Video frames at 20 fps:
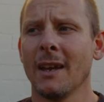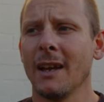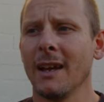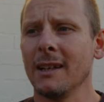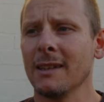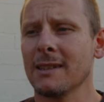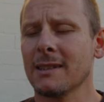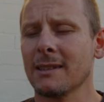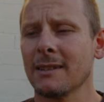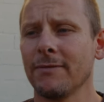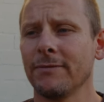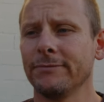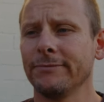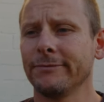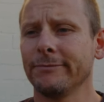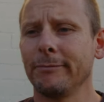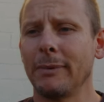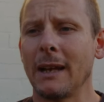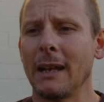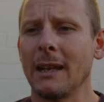It's
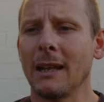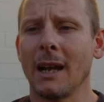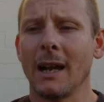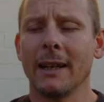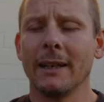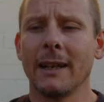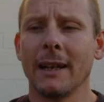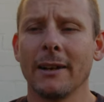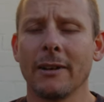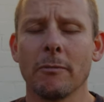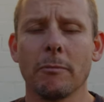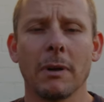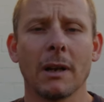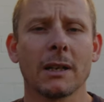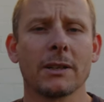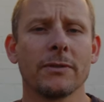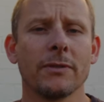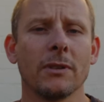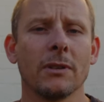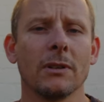paid 900
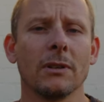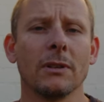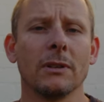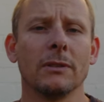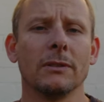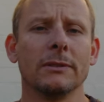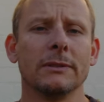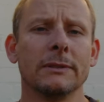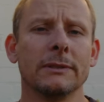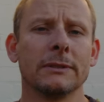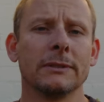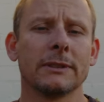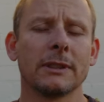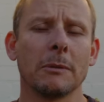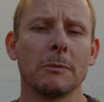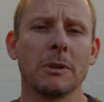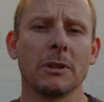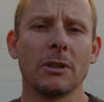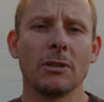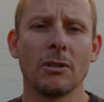bucks for
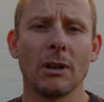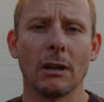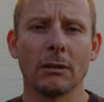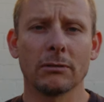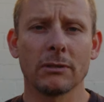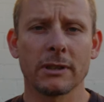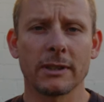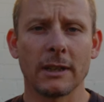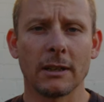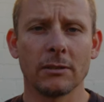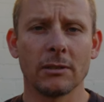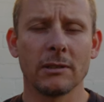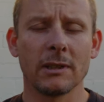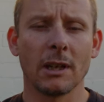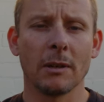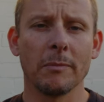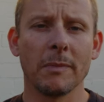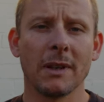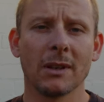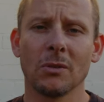someone to do ultrasound to
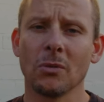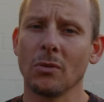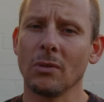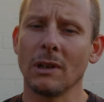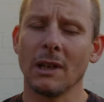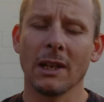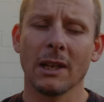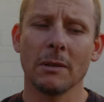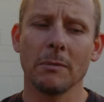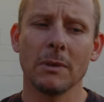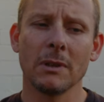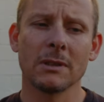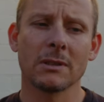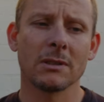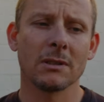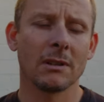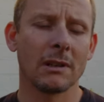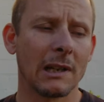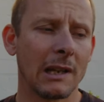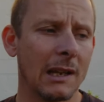tell me I tore the
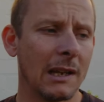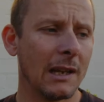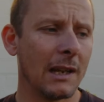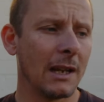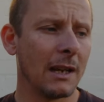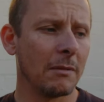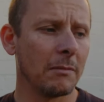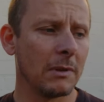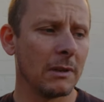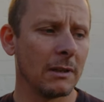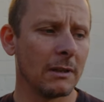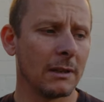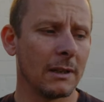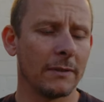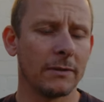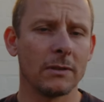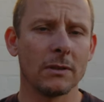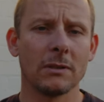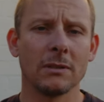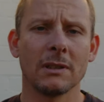ligaments. So clearly I'm in,
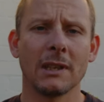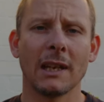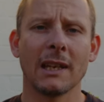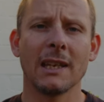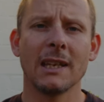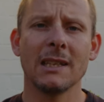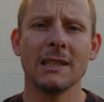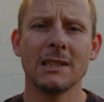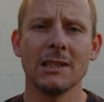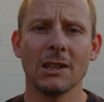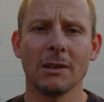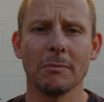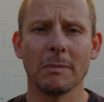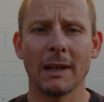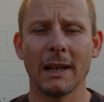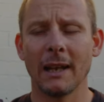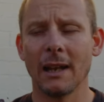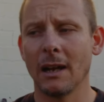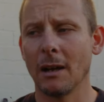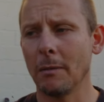I have to take easy on
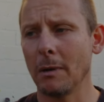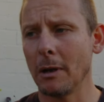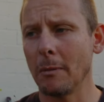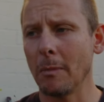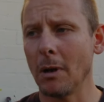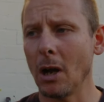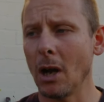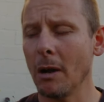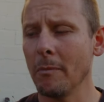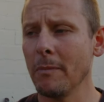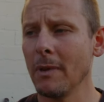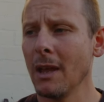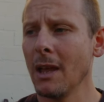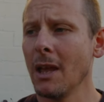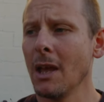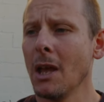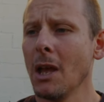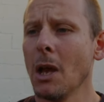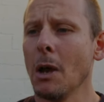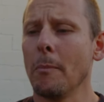my arm, on my arm.
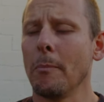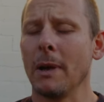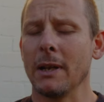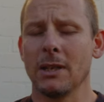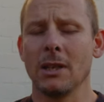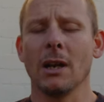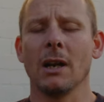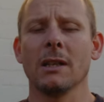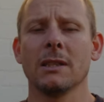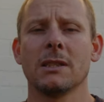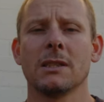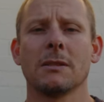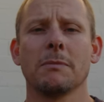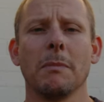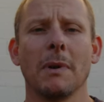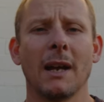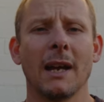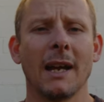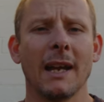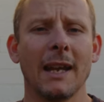But yeah,
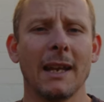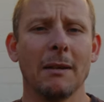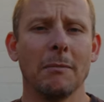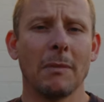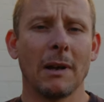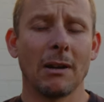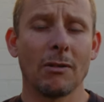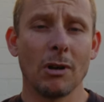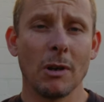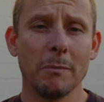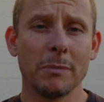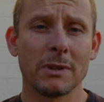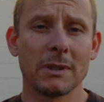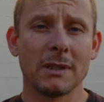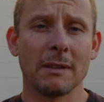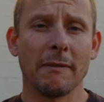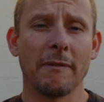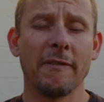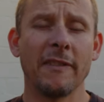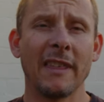it's my my
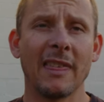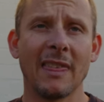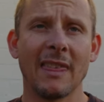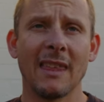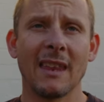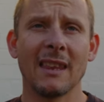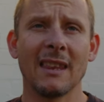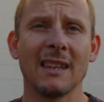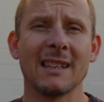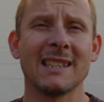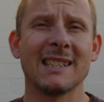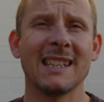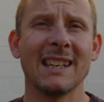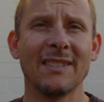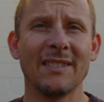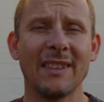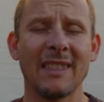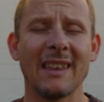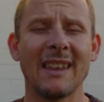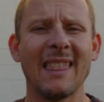ribs, the fifth, the
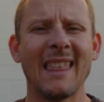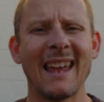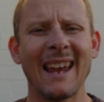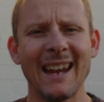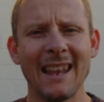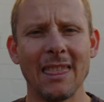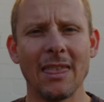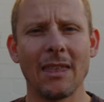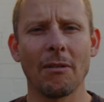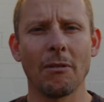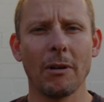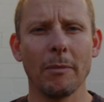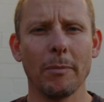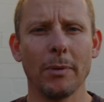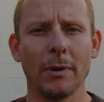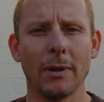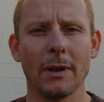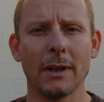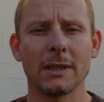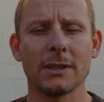seventh, and the eighth
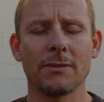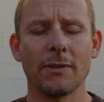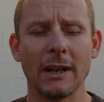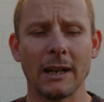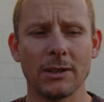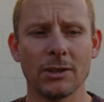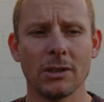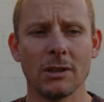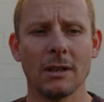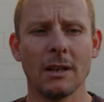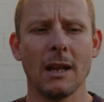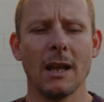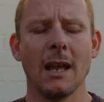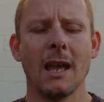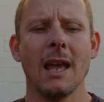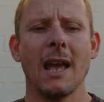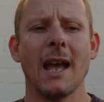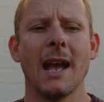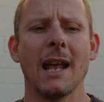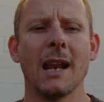rib is fractured,
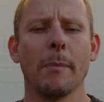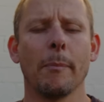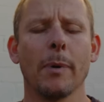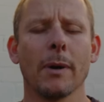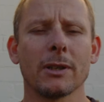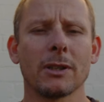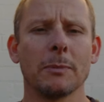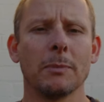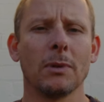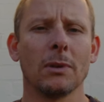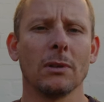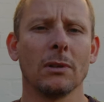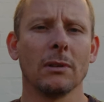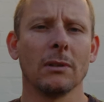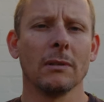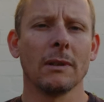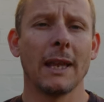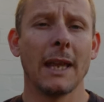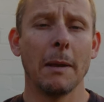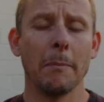and a
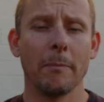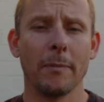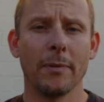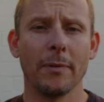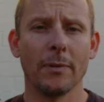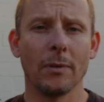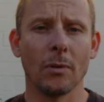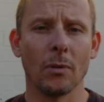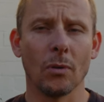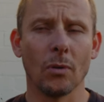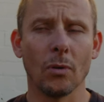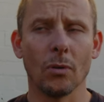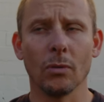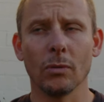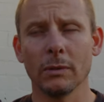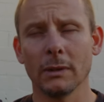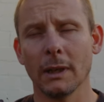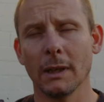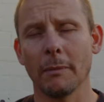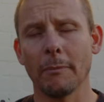possible hip
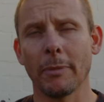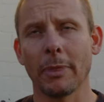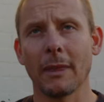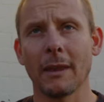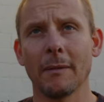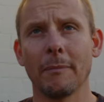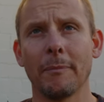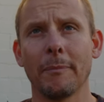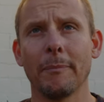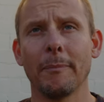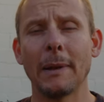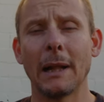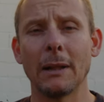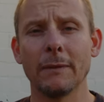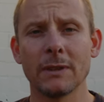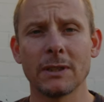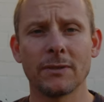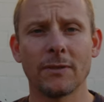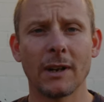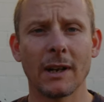or um,
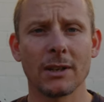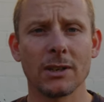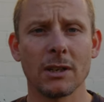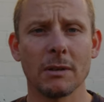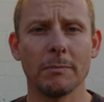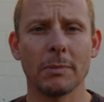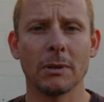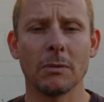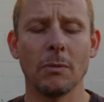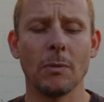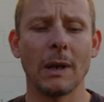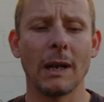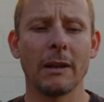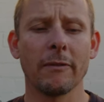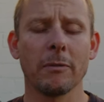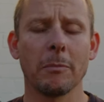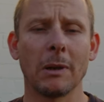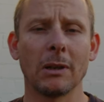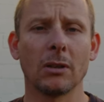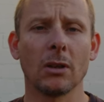pelvis fracture. But we're
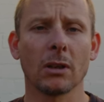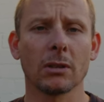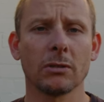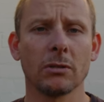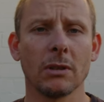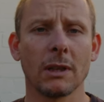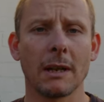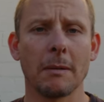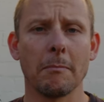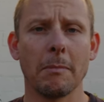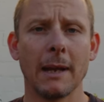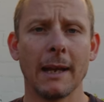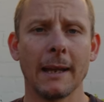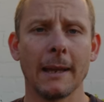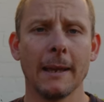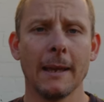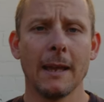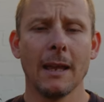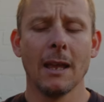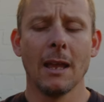waiting for my doctor to come back.